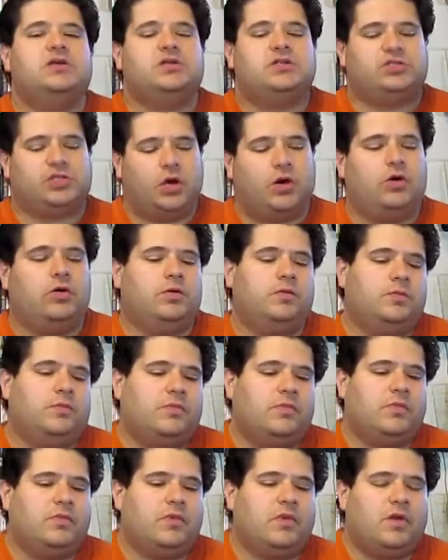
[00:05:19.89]
So,
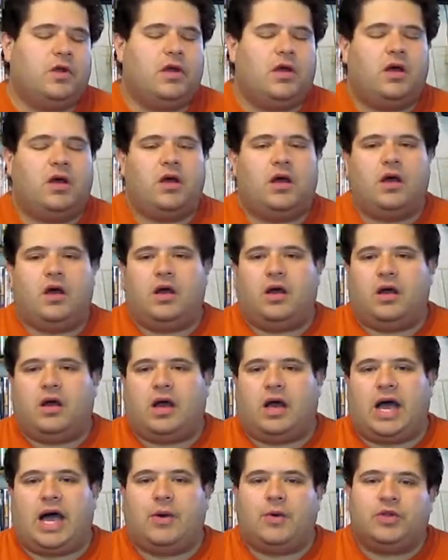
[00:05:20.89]

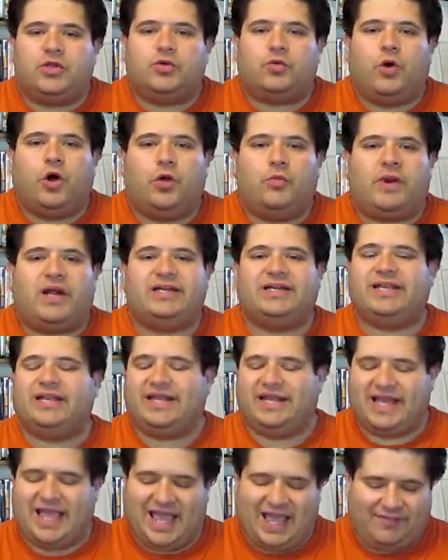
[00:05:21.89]
I went to Walmart. They
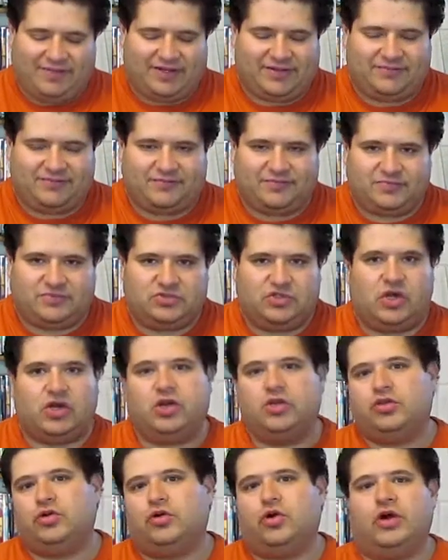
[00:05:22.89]
didn't have it. So I'm
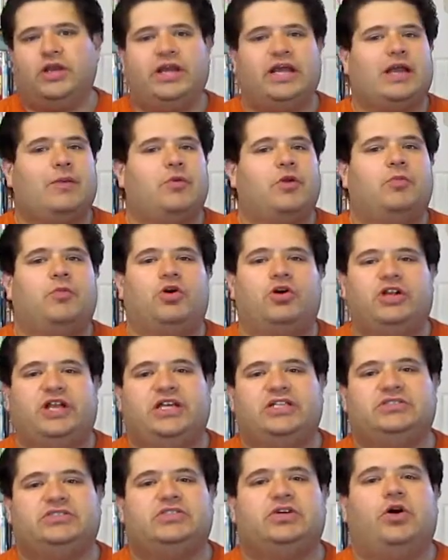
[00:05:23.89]
going to go in a couple of more
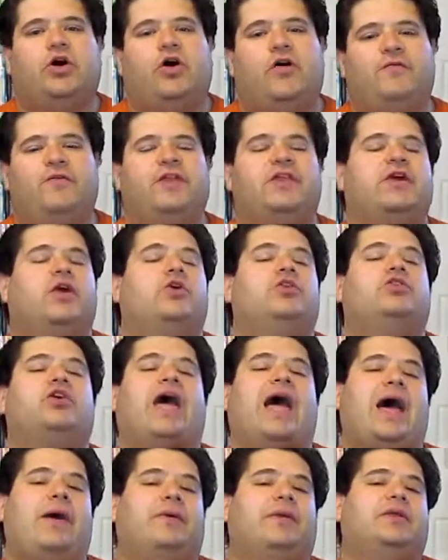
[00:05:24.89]
days. Hopefully they're going to
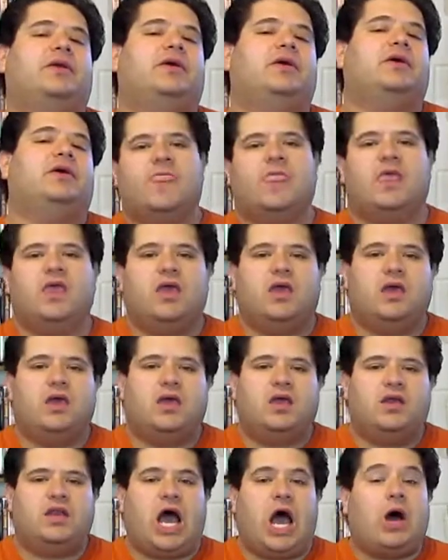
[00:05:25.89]
have it.
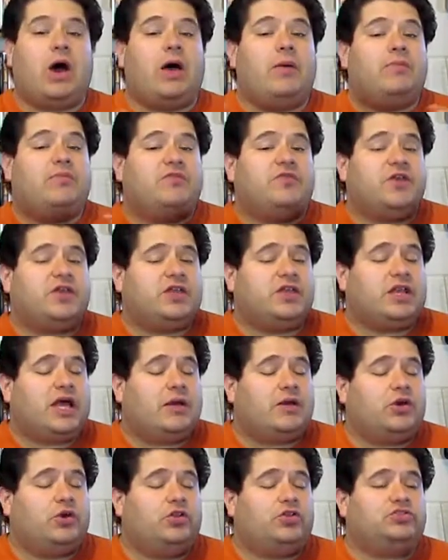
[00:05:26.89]
Now I'm thinking
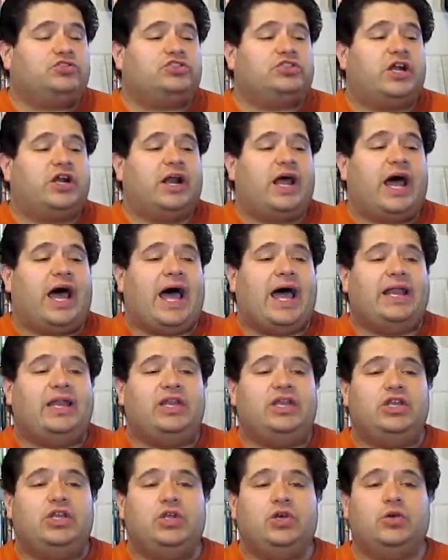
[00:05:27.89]
I'm going to start a
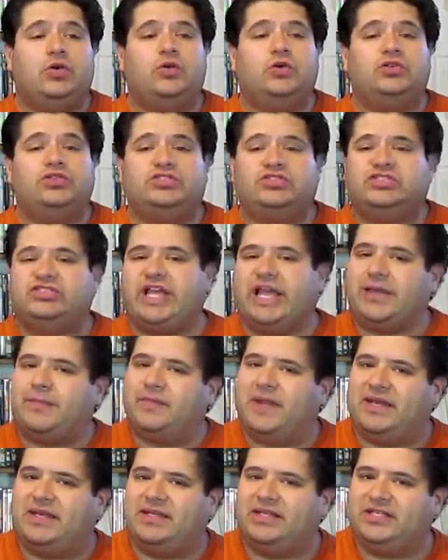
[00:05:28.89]
new
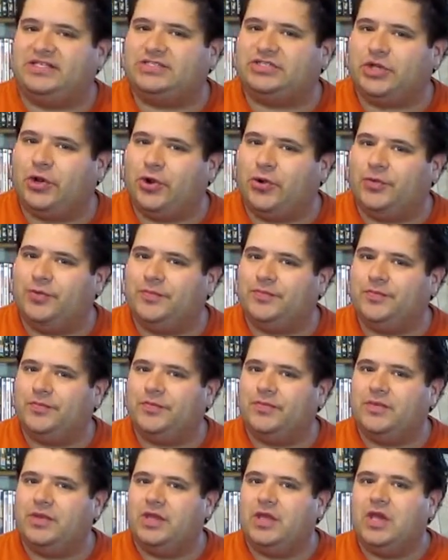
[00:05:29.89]
segment in this show,
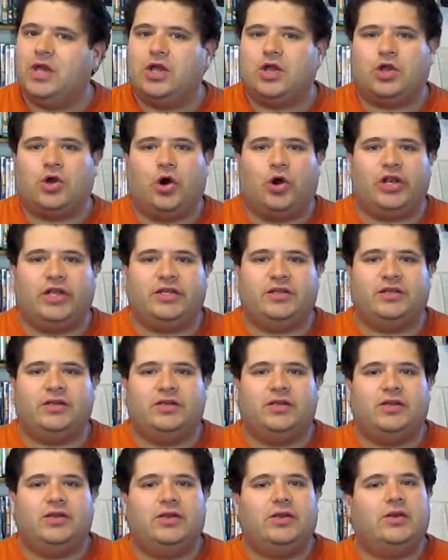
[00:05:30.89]
calling
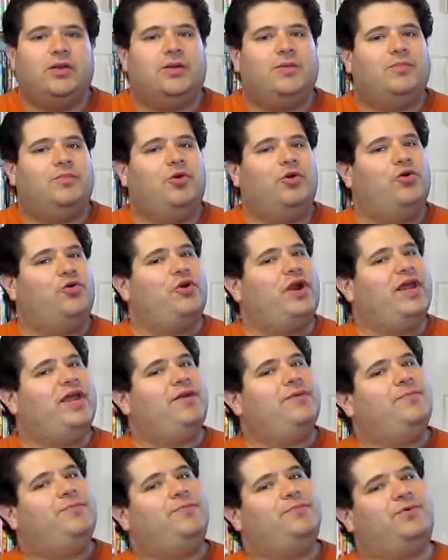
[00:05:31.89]

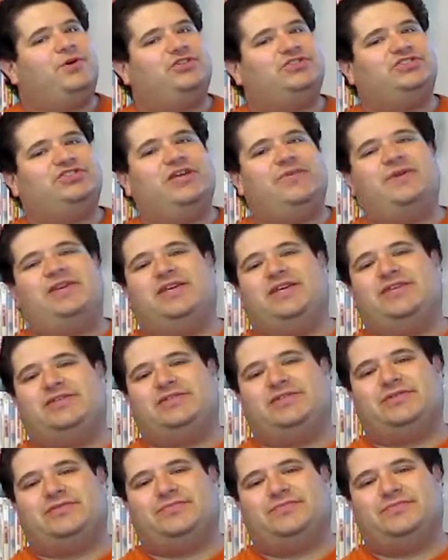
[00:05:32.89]
Blu-ray vs. DVDs.